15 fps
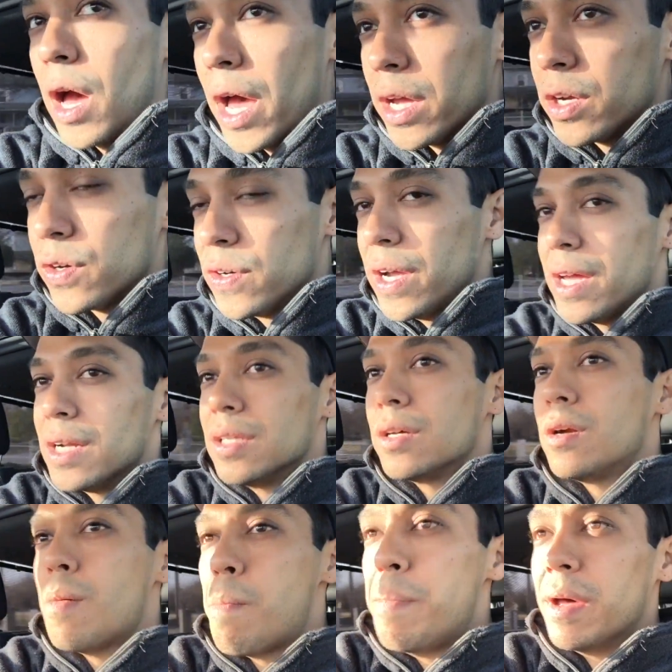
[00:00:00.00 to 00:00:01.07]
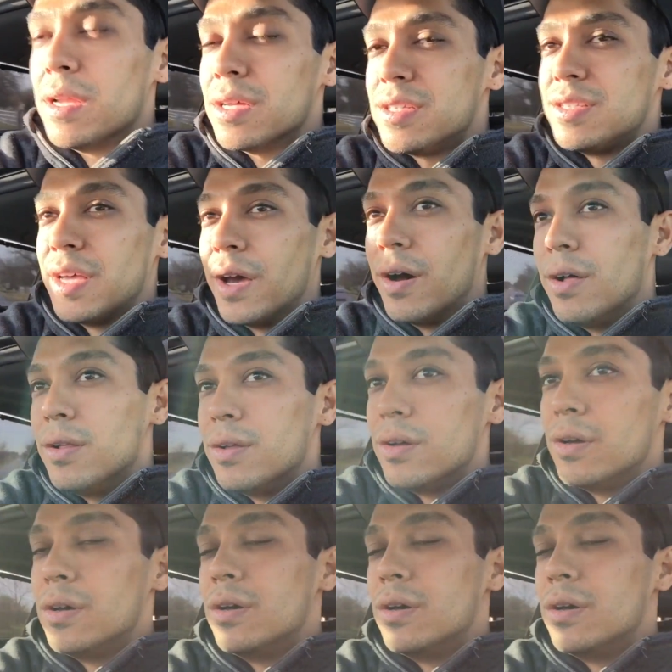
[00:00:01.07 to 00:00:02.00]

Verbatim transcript: I create a little bill of sale